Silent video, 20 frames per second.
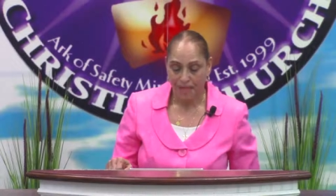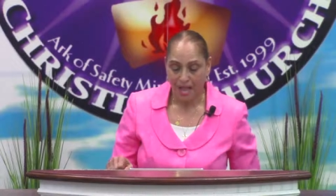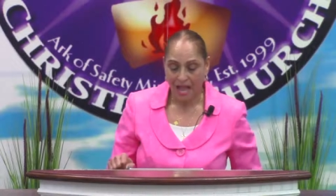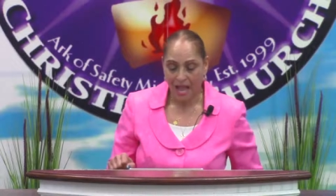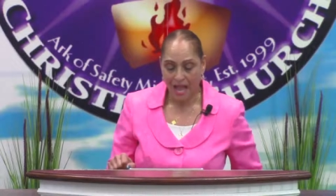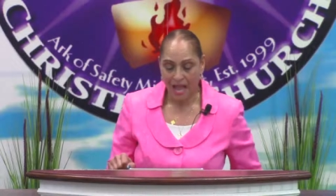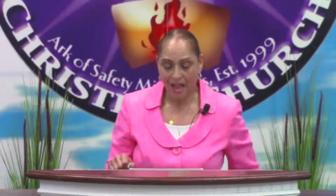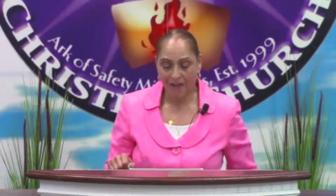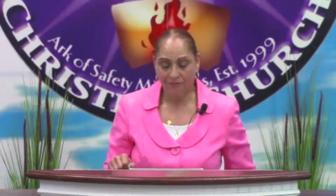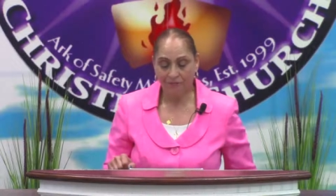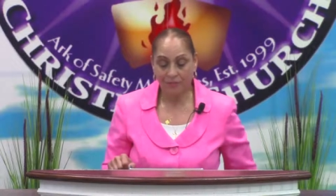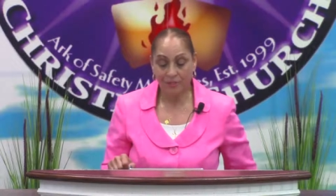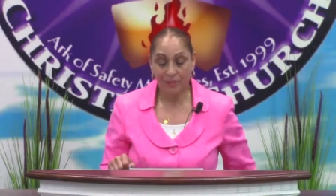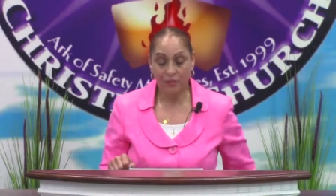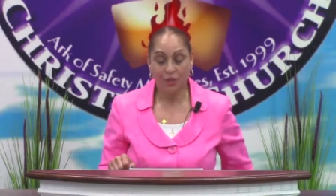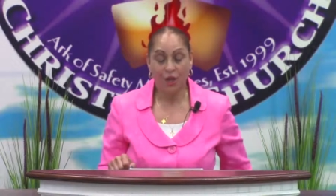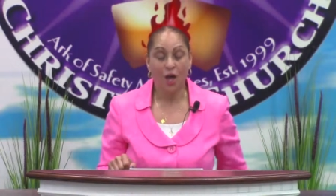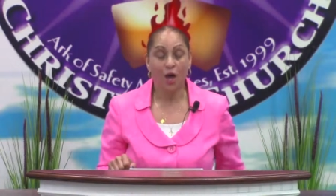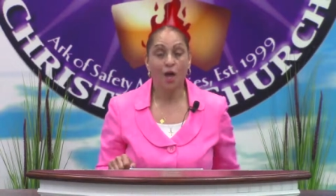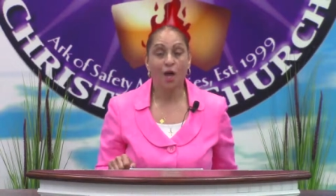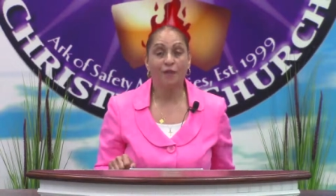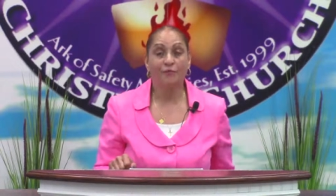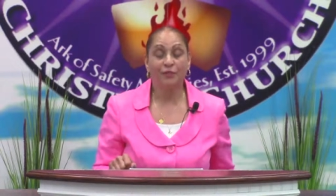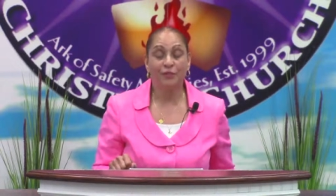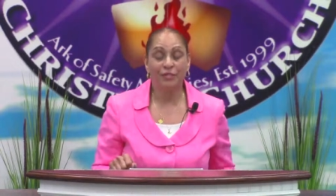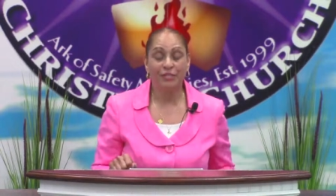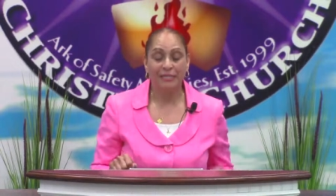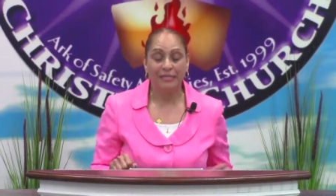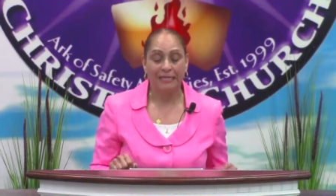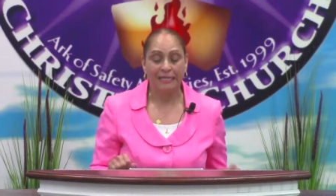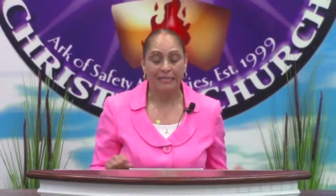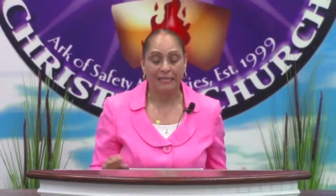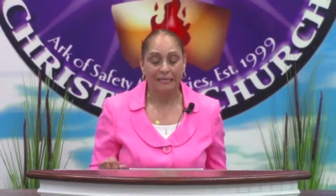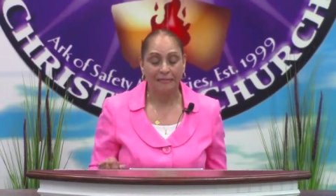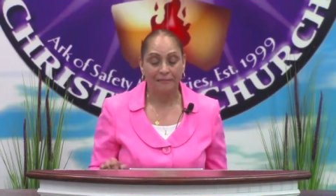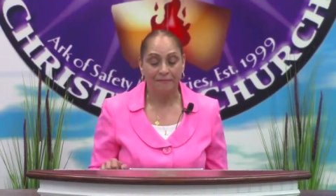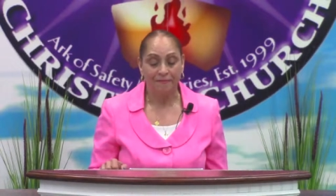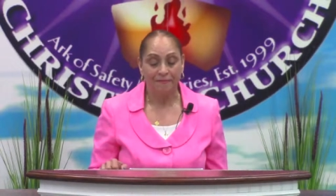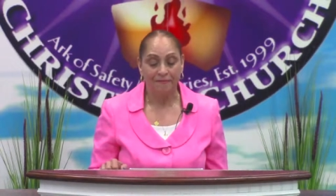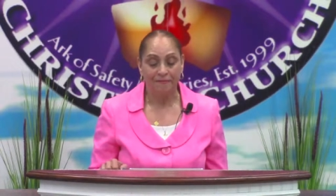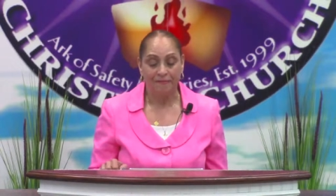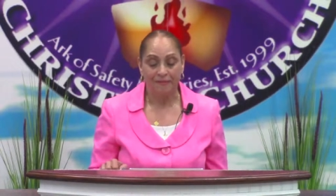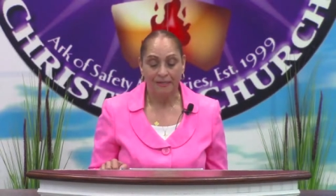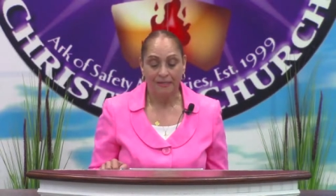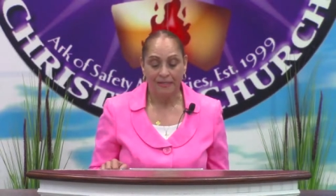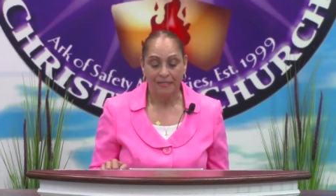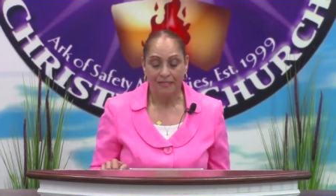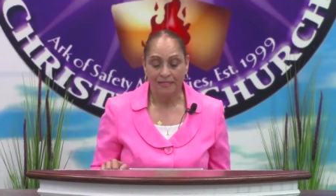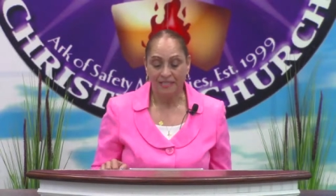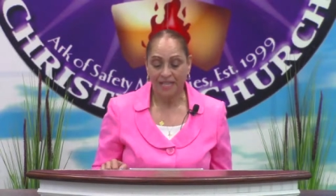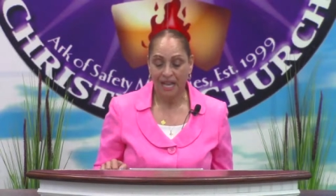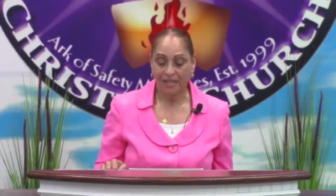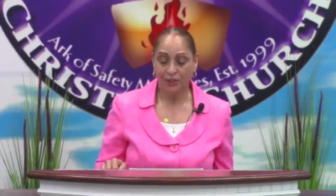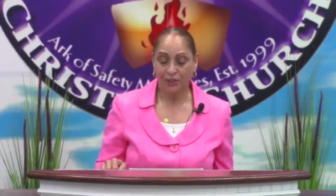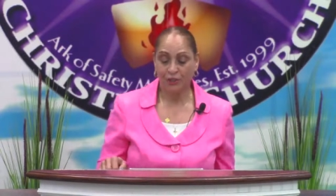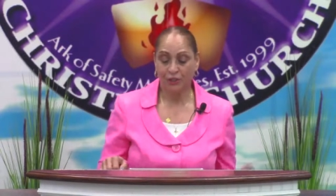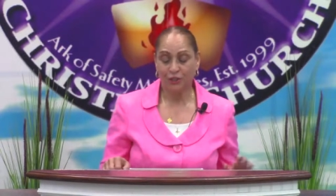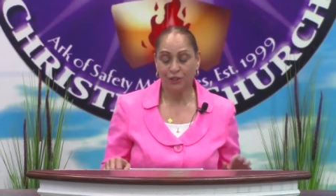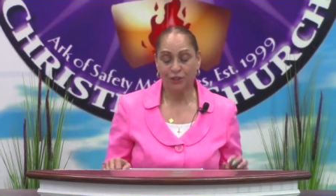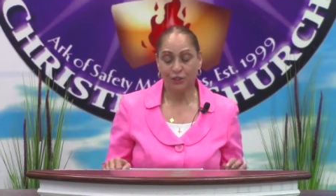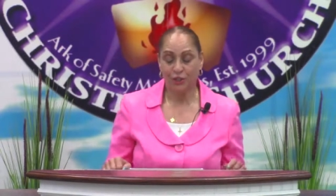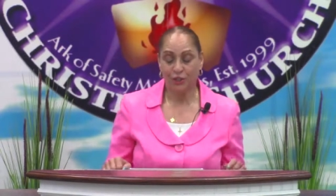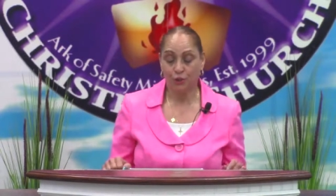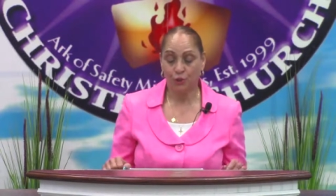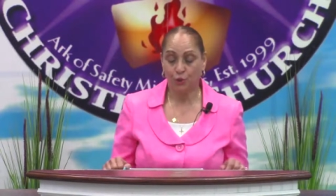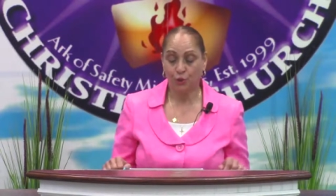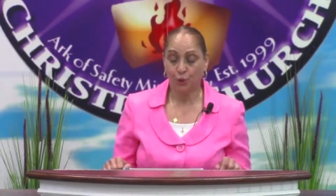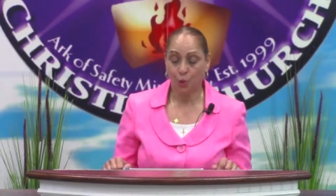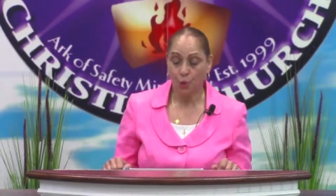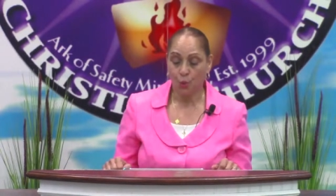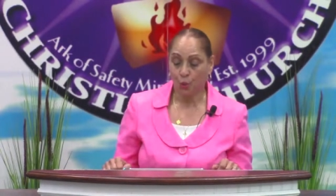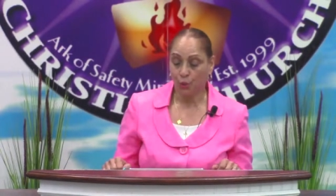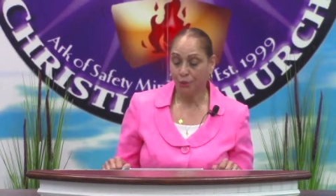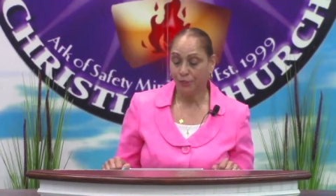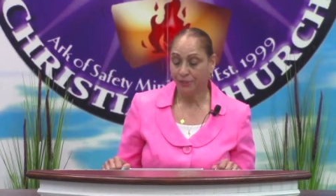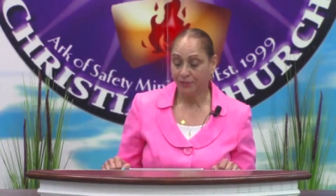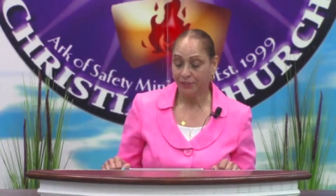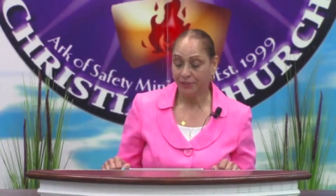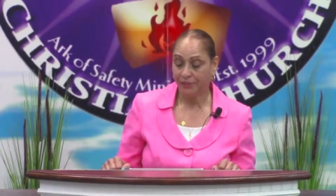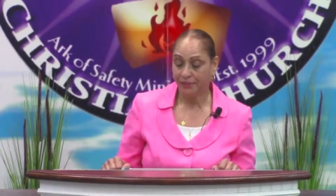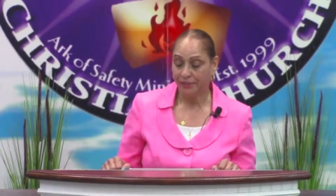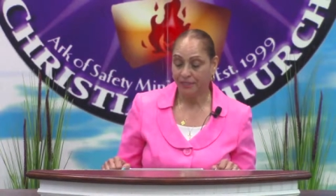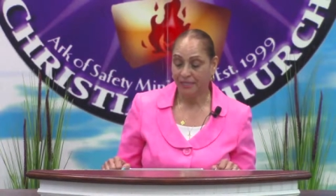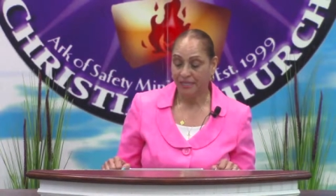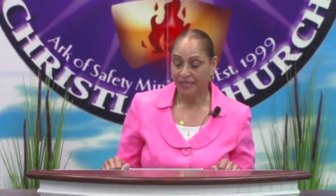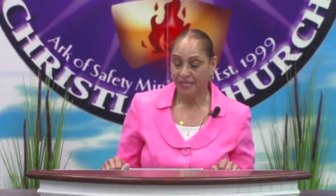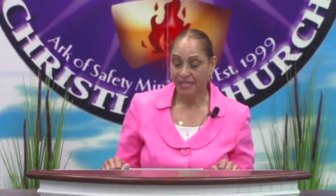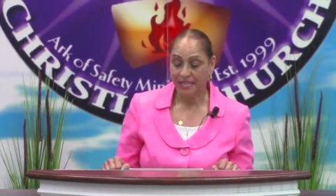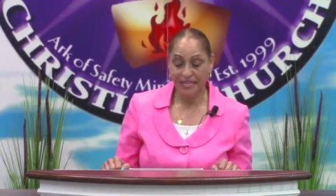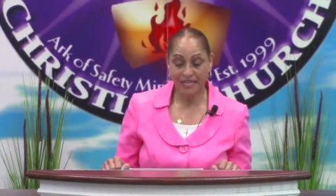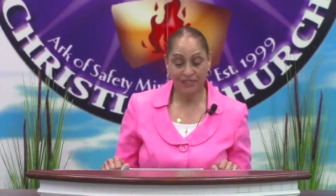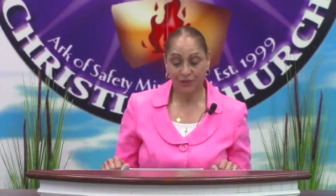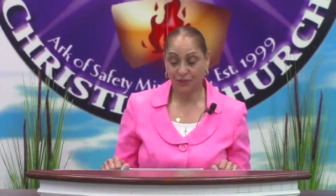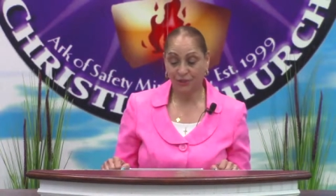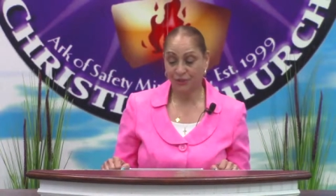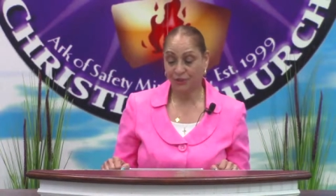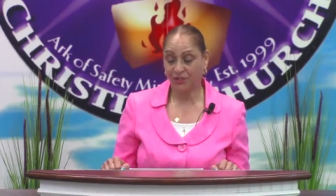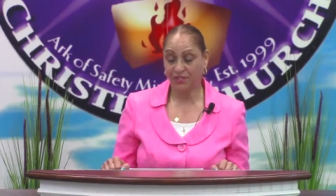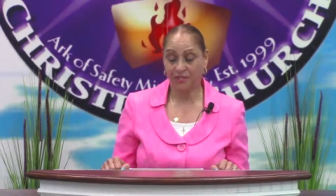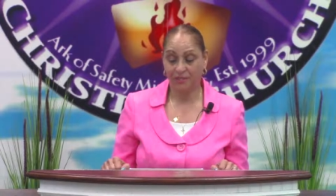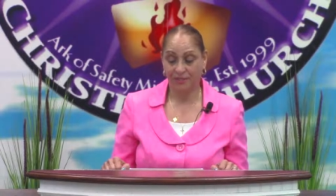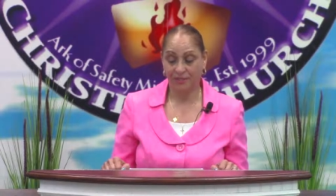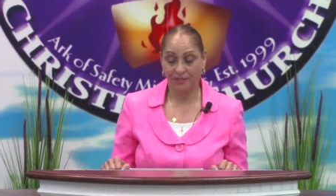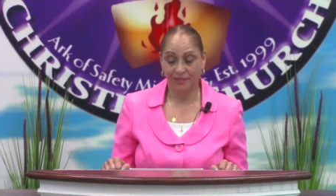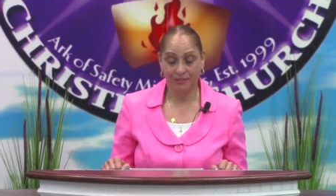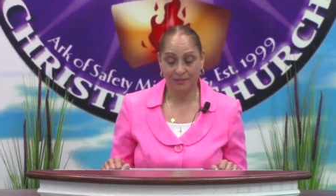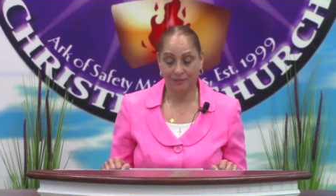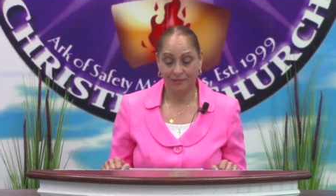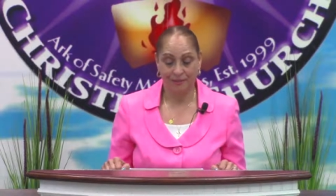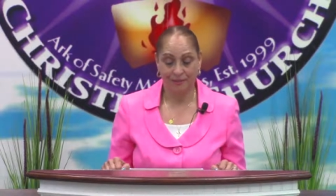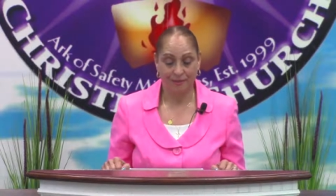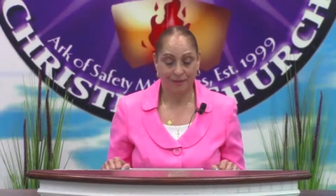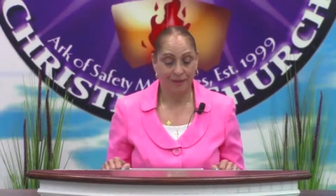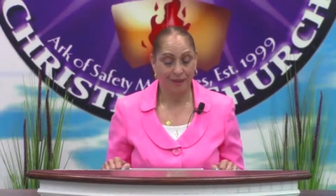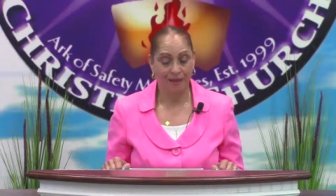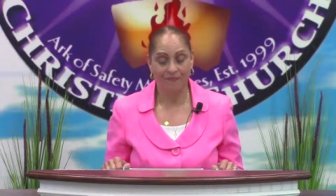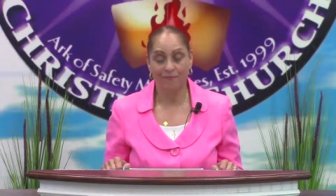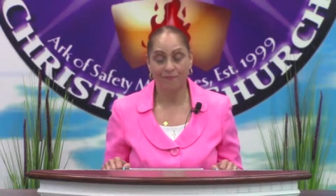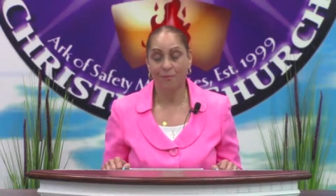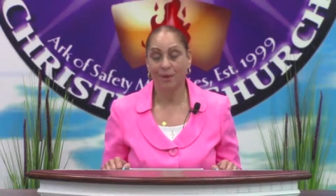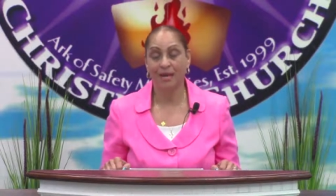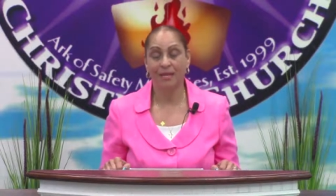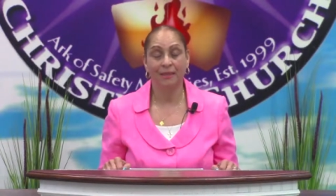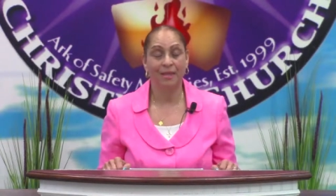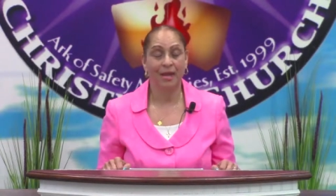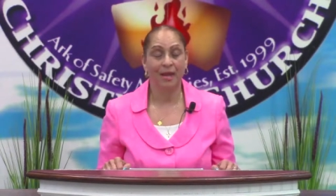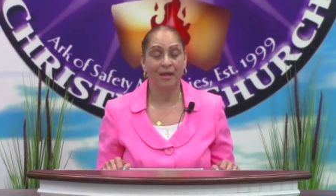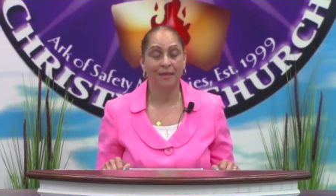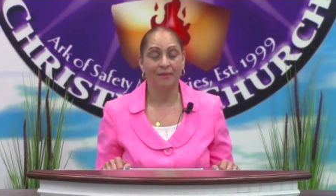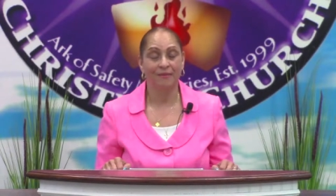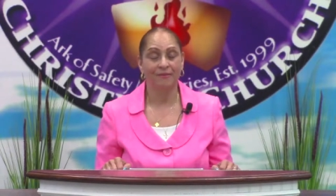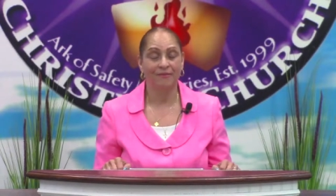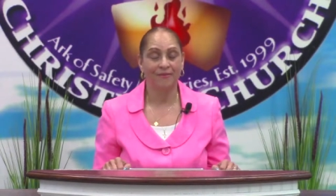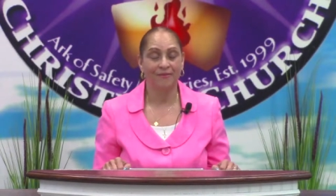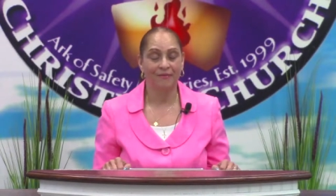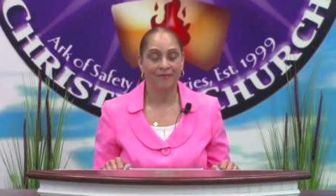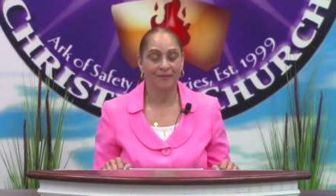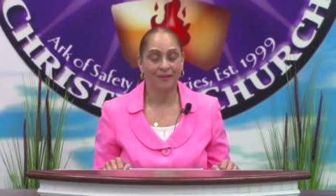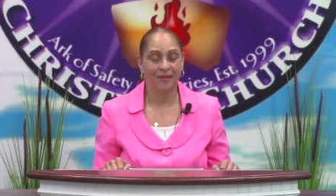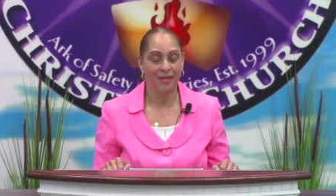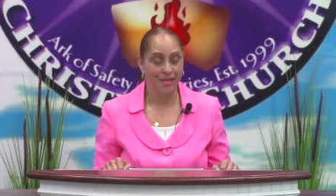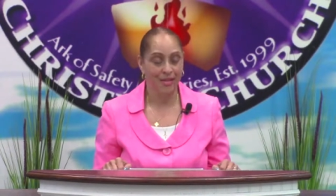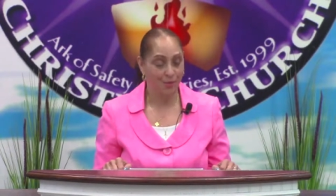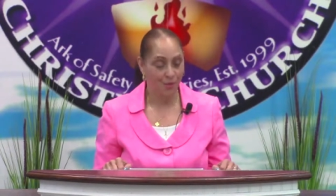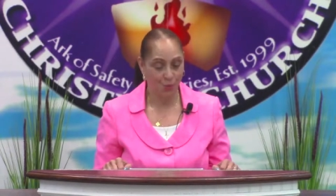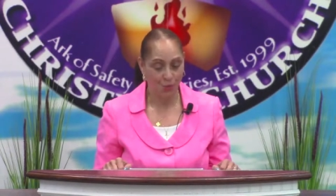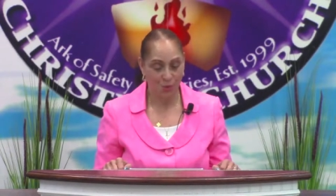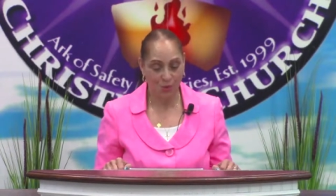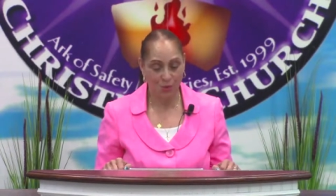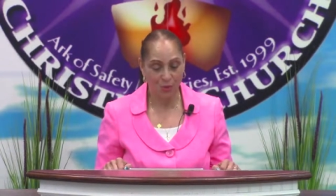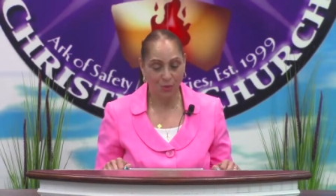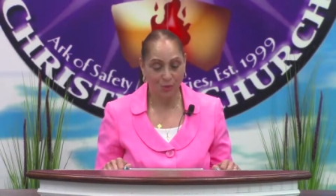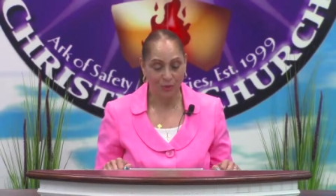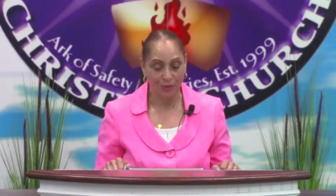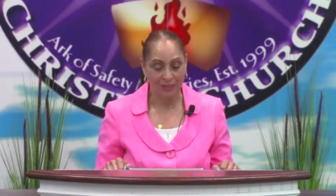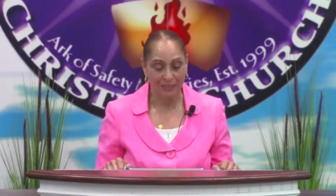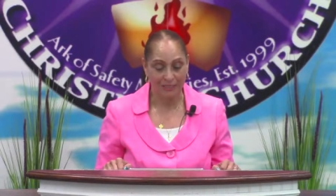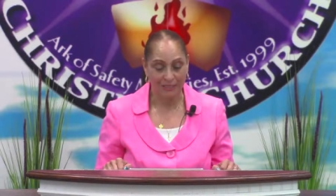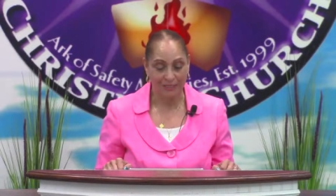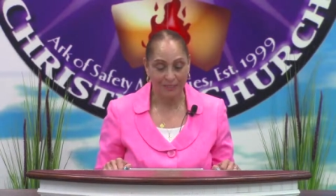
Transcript: "I have resolved to live, not just endure, each season of my life," end quote.